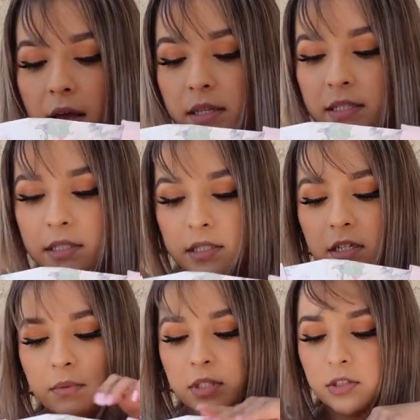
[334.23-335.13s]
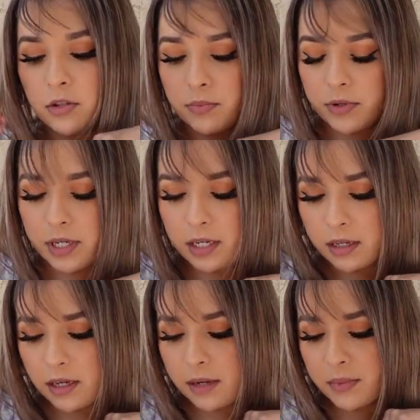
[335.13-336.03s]
This is gonna be so pretty.
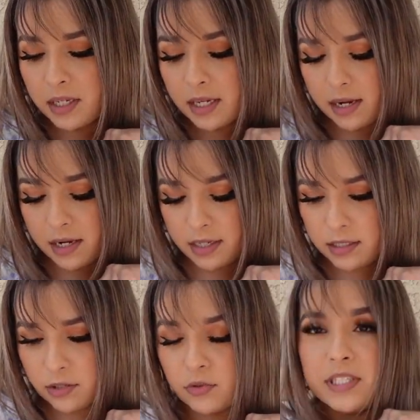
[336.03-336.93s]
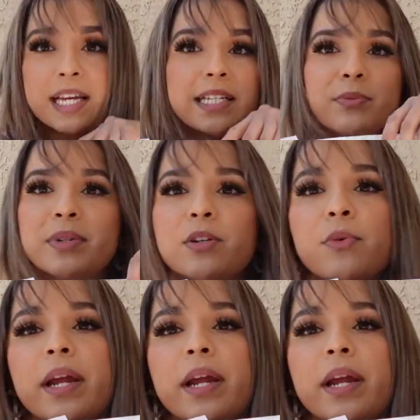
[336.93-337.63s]
I mean, yeah, it has a little dent, but who